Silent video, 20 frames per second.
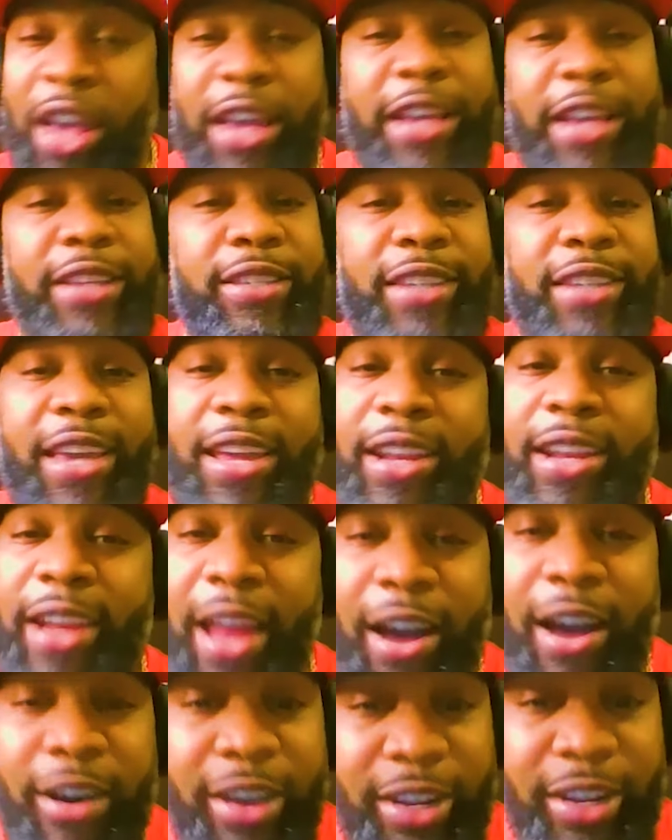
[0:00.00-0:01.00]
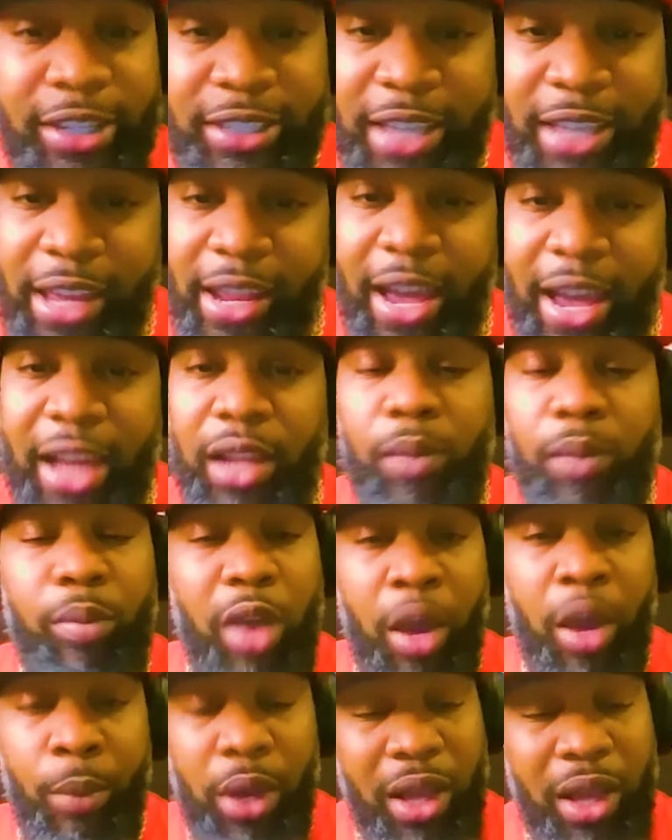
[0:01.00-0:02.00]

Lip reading: He's getting out in the state of Alabama.